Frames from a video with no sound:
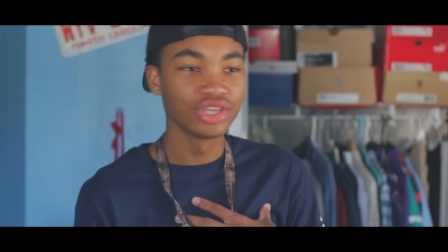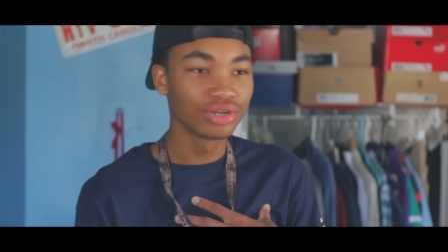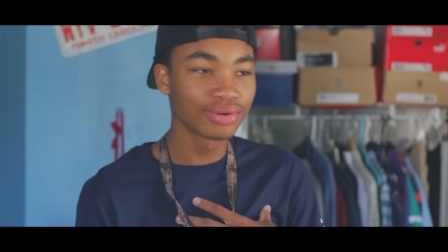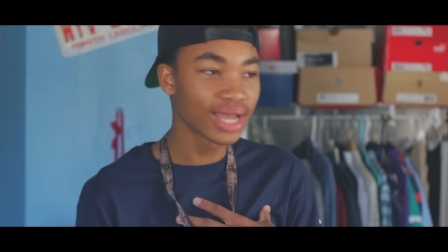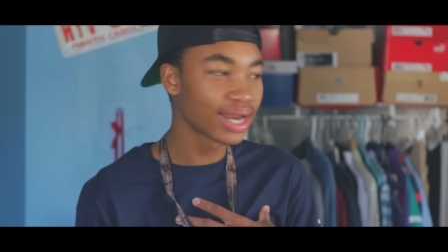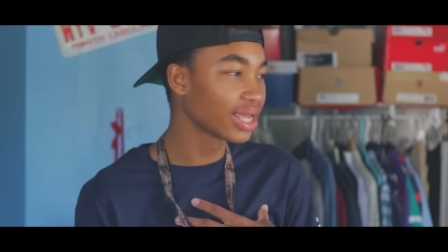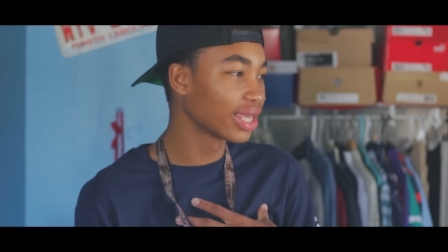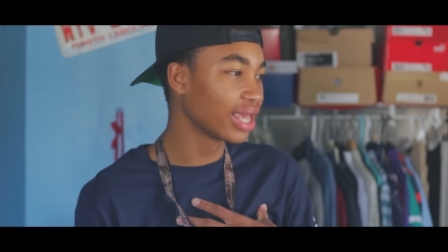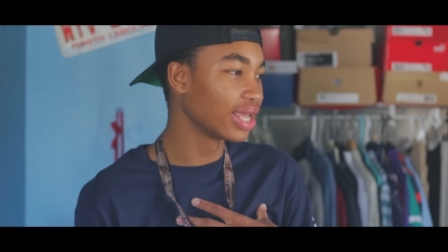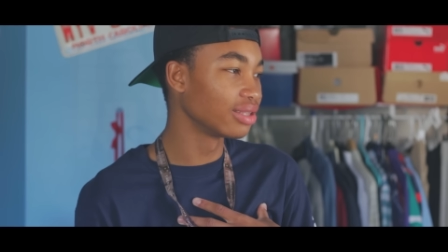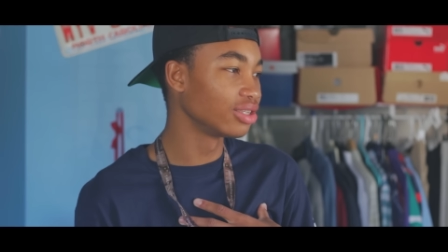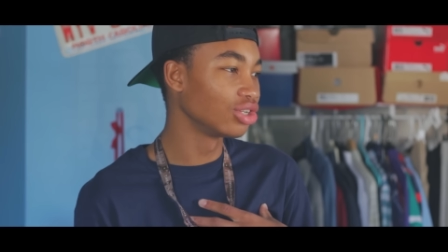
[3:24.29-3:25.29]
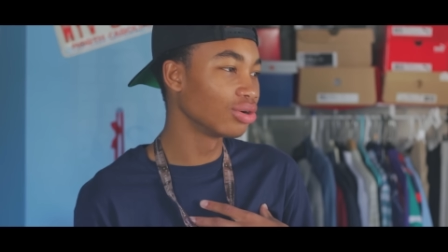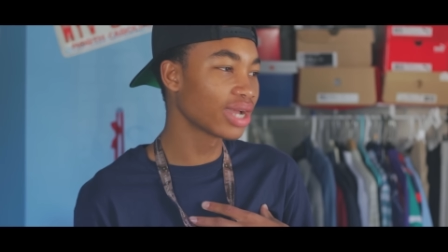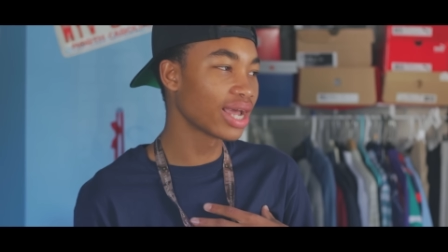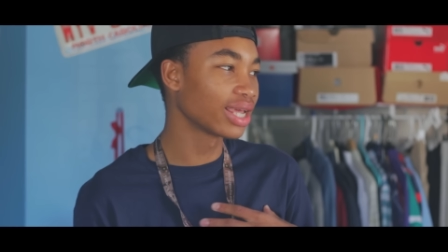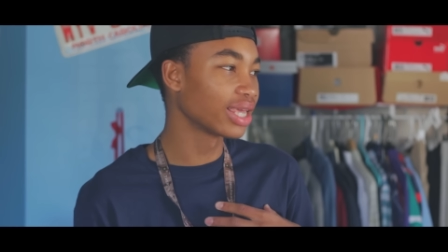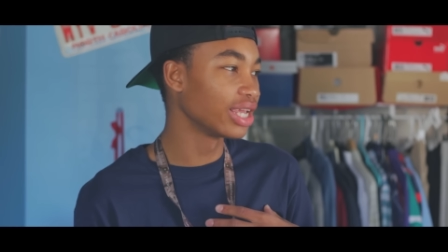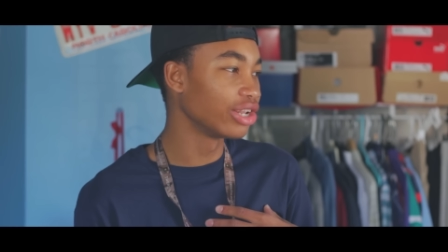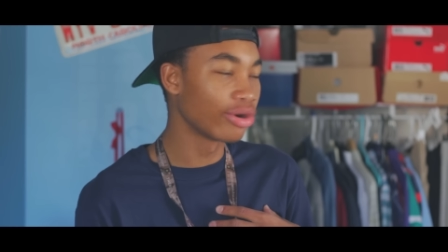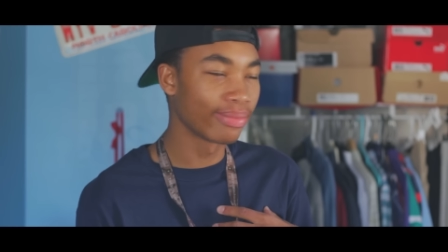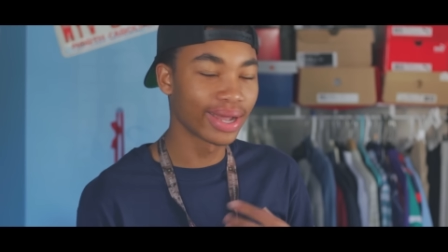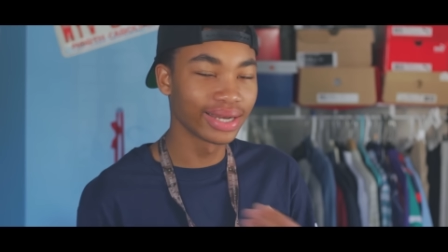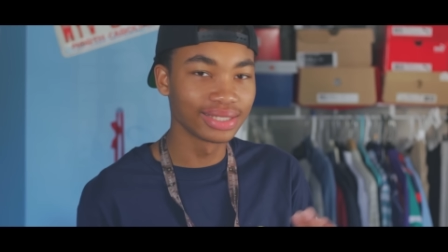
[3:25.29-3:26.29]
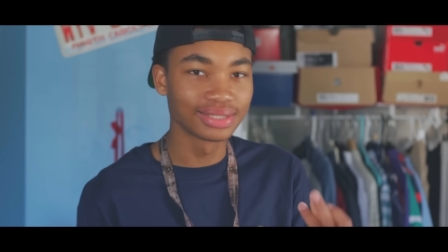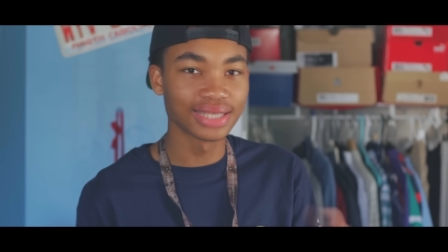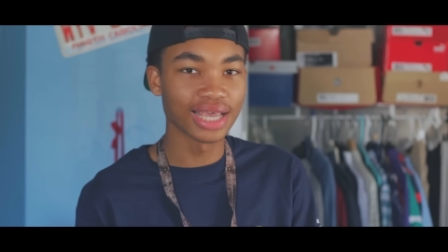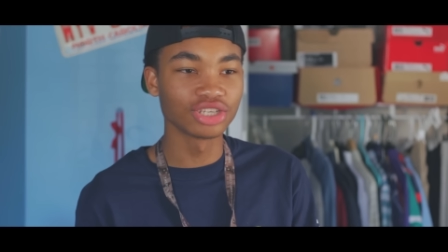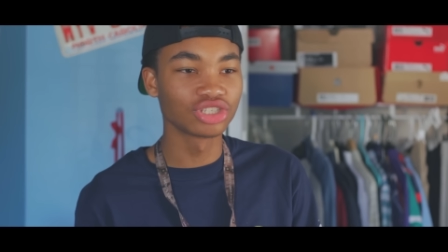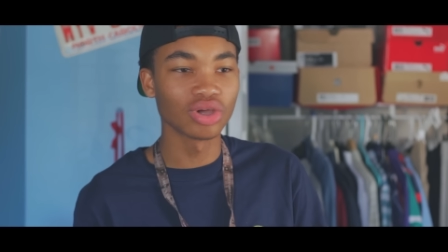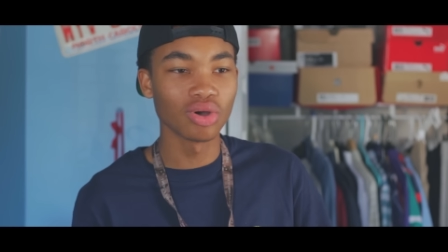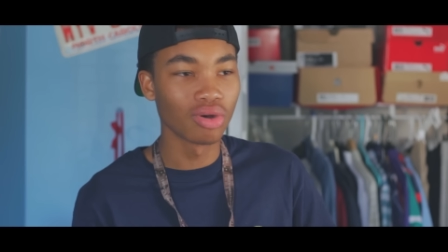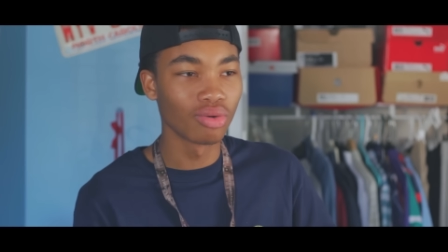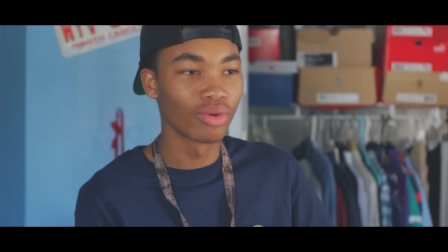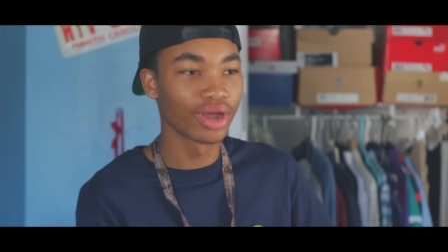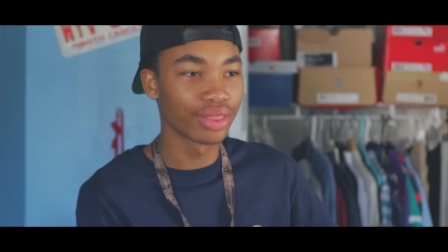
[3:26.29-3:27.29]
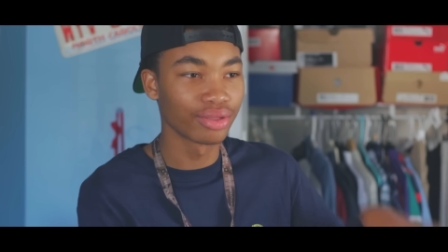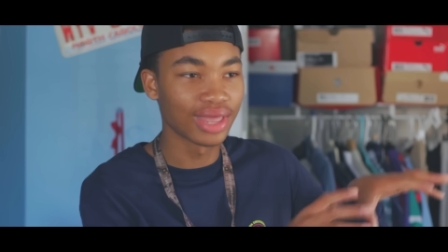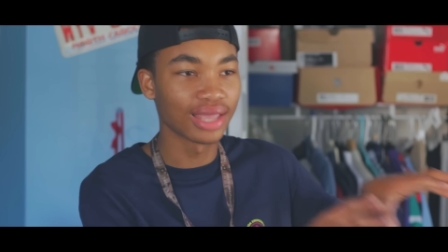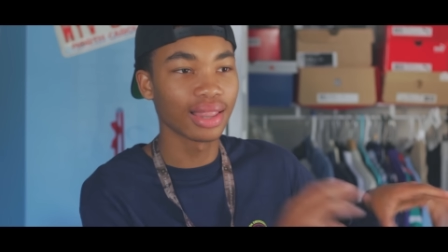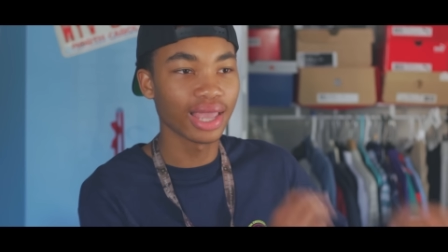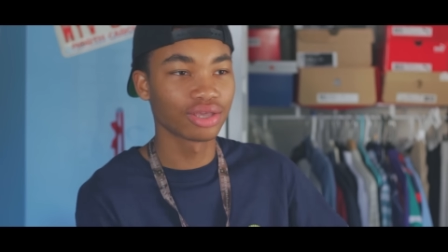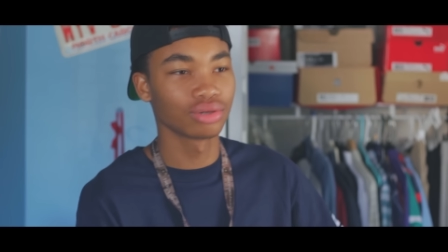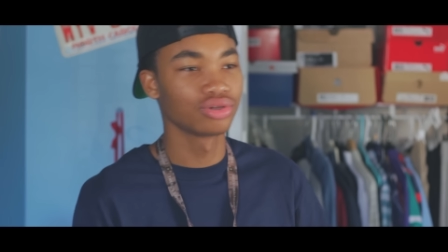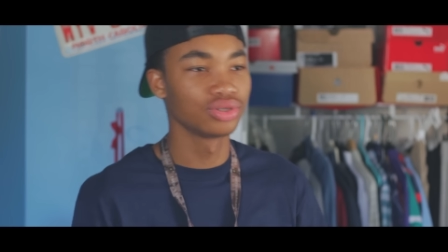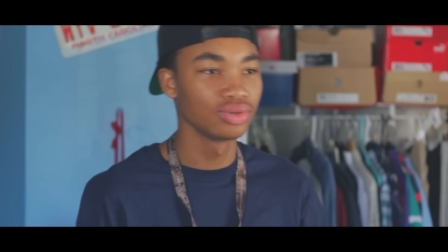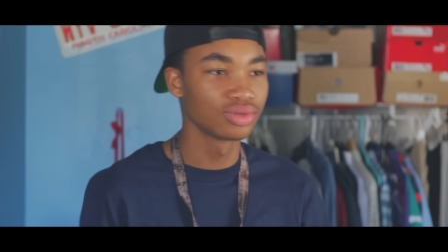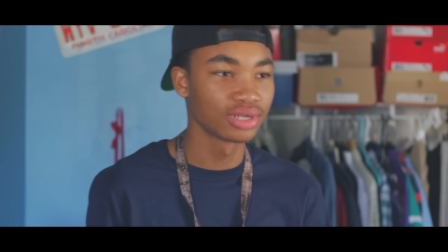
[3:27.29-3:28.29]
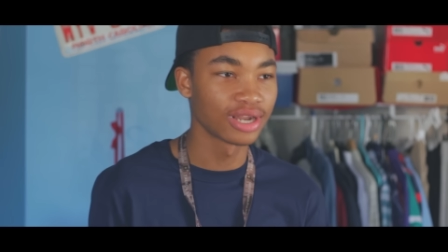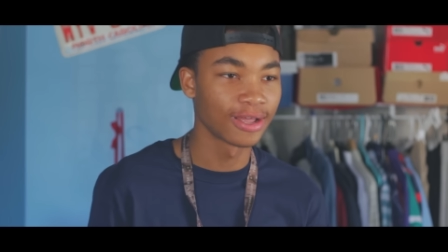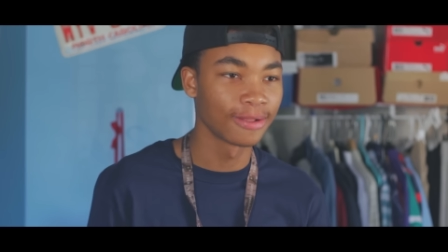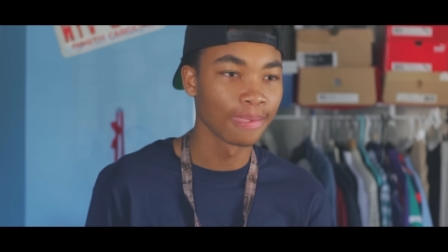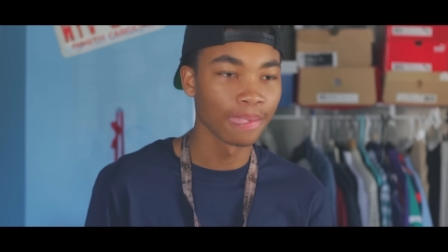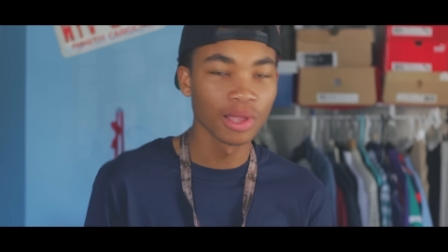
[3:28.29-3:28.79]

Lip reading: You don't gotta get nobody's say-so on whether they like your shoes or not.